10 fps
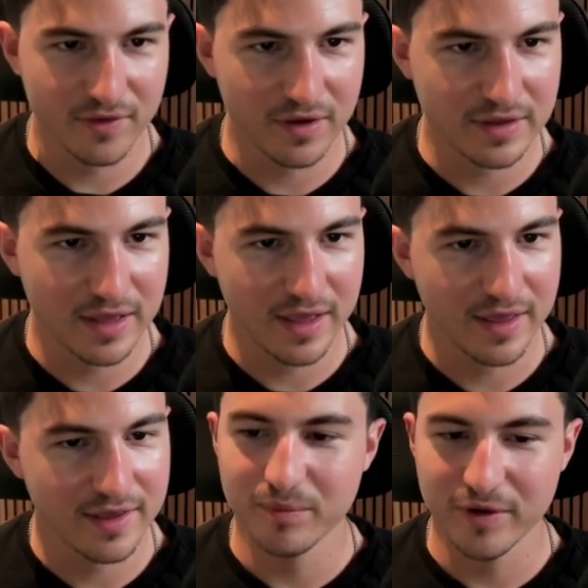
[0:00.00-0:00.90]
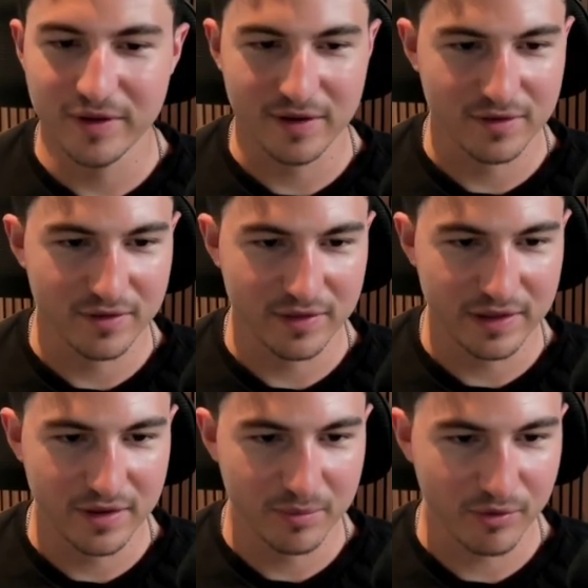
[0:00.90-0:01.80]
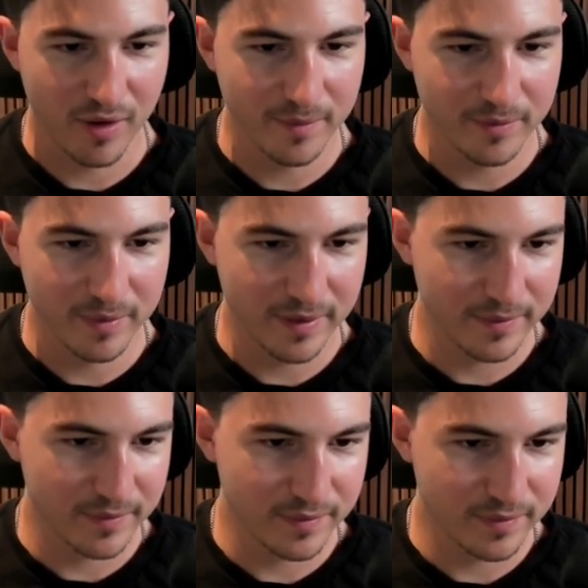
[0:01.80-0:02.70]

not a particularly good prompt, but